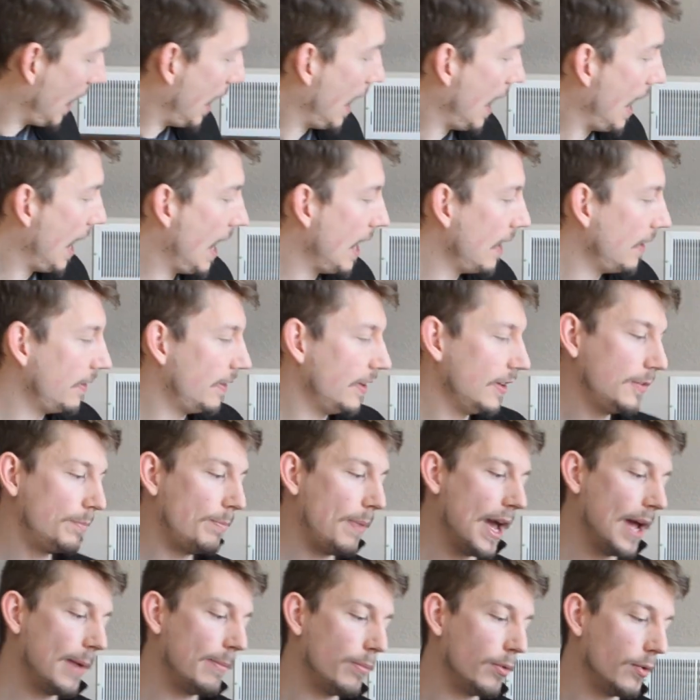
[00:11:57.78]
And this
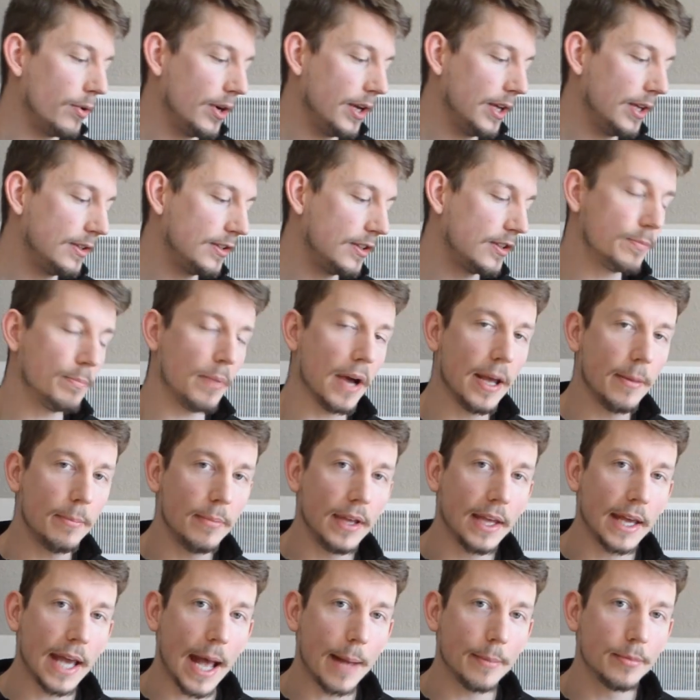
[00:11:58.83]
bad boy, despite
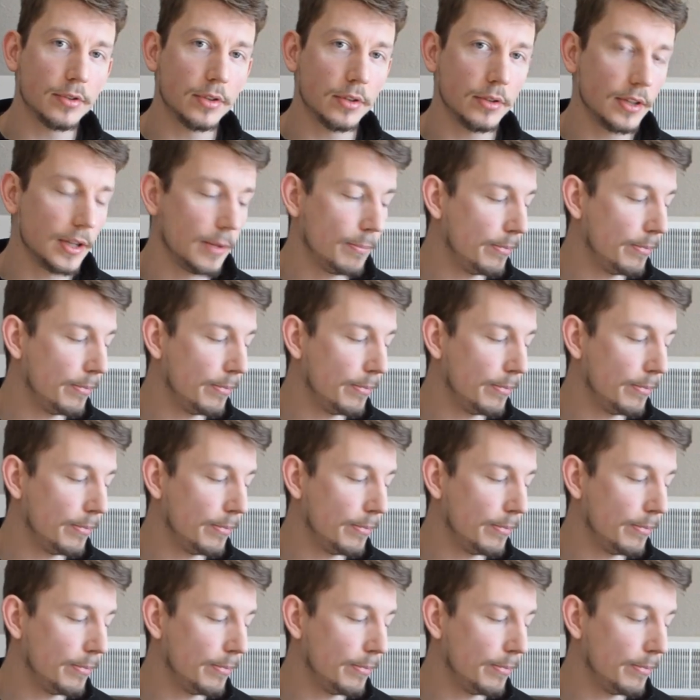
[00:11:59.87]
being absolutely